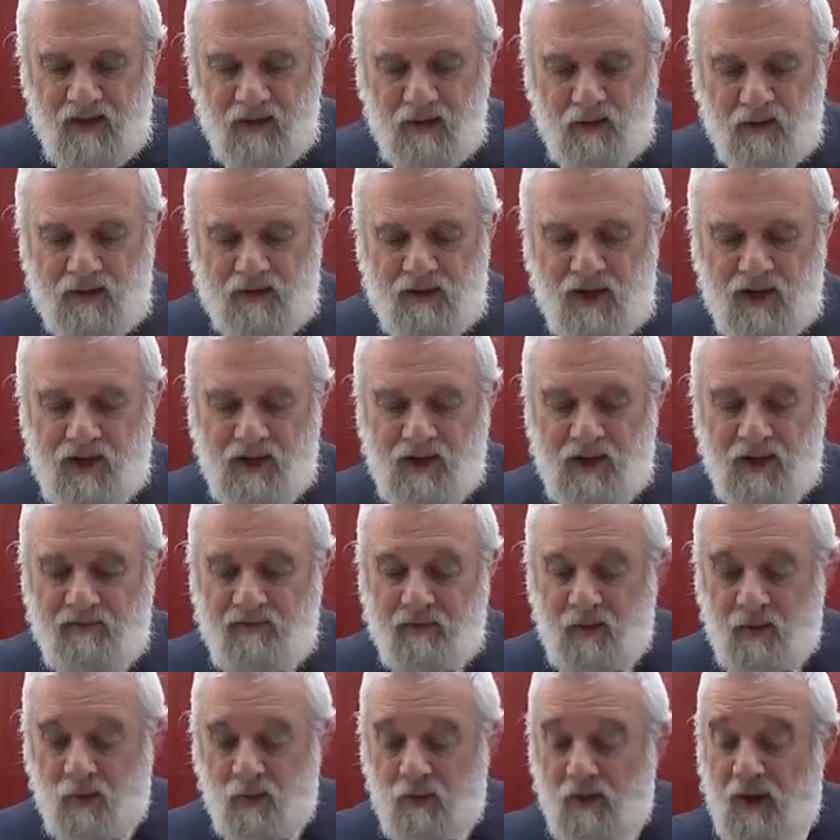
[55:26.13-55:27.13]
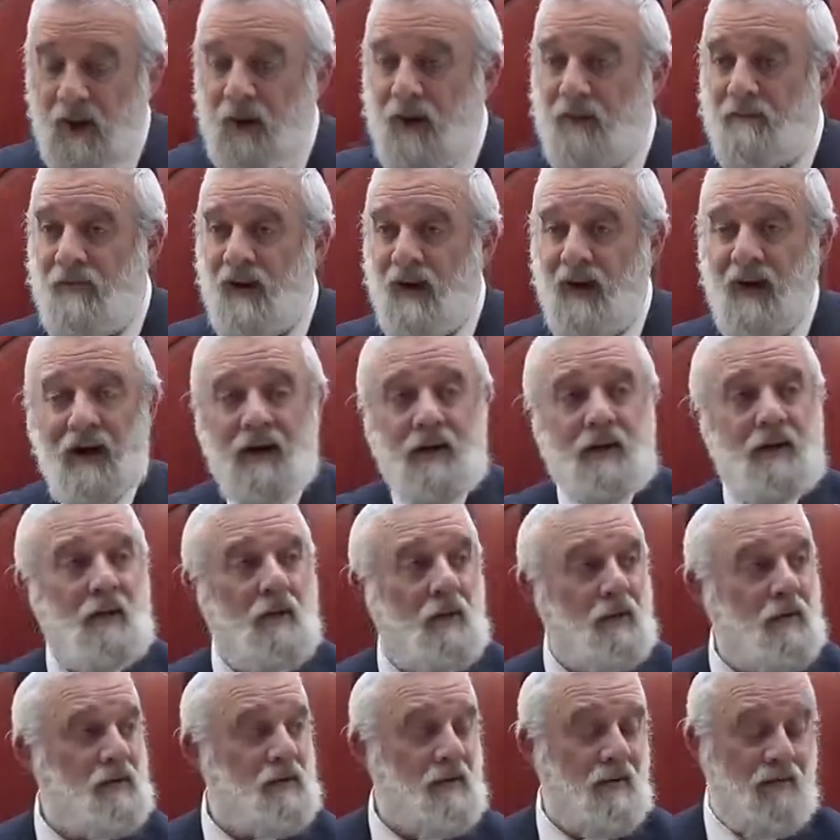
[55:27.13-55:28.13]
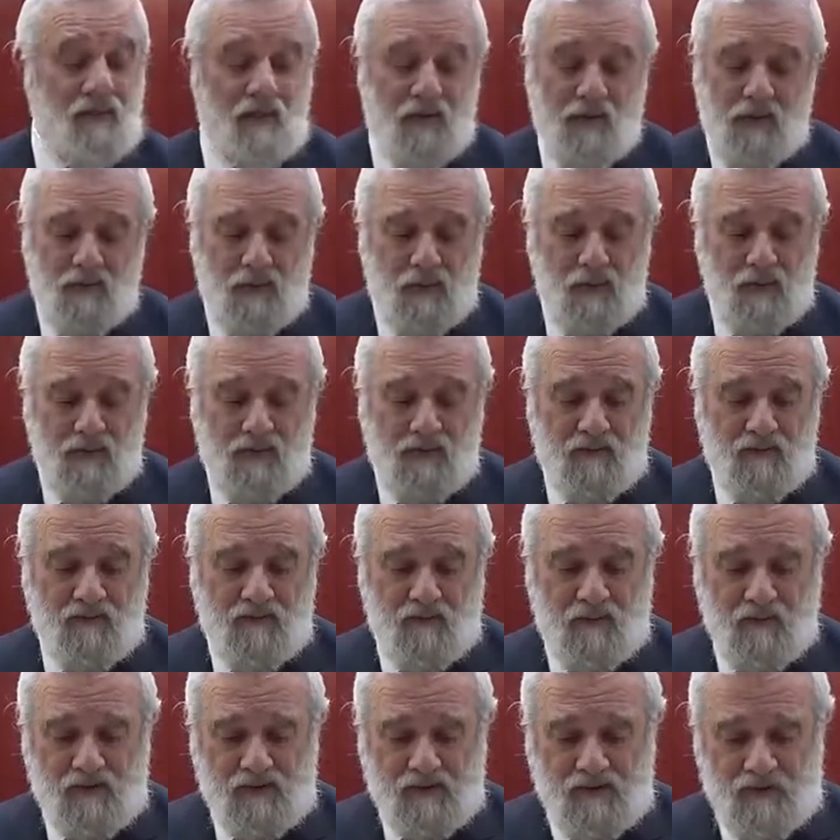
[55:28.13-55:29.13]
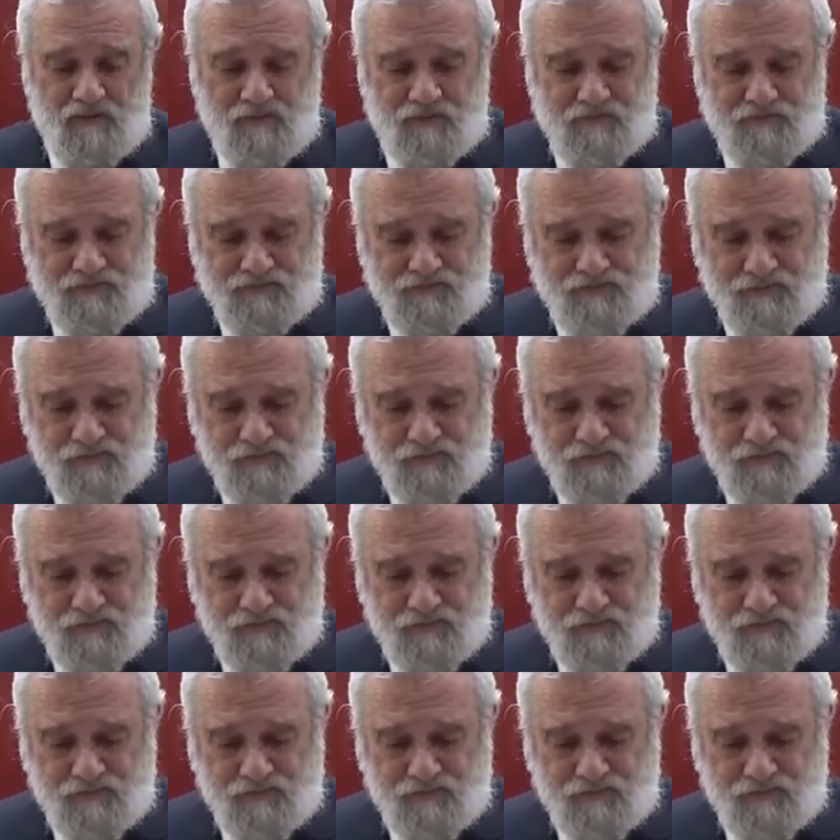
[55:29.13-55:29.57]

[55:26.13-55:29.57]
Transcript: le'ozreni ki fikudecha bacharti, also a very important verse.